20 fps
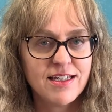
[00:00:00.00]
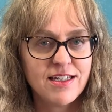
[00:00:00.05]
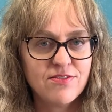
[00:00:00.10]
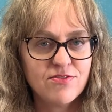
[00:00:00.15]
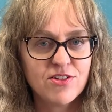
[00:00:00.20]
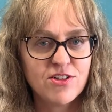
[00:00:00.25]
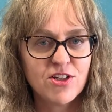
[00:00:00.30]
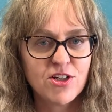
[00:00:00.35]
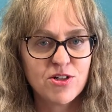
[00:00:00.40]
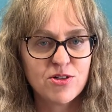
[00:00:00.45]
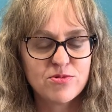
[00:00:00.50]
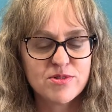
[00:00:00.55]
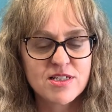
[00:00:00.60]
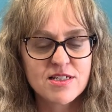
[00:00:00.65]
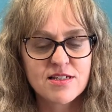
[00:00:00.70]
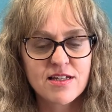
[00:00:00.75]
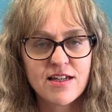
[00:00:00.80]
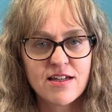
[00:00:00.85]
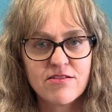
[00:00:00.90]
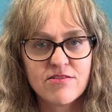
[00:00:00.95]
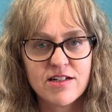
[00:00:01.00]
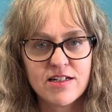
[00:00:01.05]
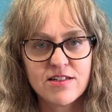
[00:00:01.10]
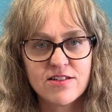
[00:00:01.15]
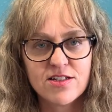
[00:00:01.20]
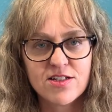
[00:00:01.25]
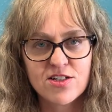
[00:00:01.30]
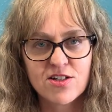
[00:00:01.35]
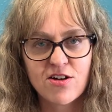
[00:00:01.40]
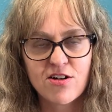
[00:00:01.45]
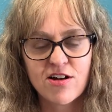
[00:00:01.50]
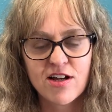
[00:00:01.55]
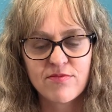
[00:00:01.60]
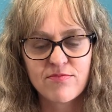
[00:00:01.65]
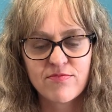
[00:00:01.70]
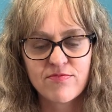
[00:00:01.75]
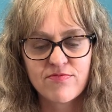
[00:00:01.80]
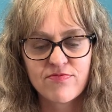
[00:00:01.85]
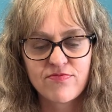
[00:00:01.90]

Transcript: even though it was scary at the time.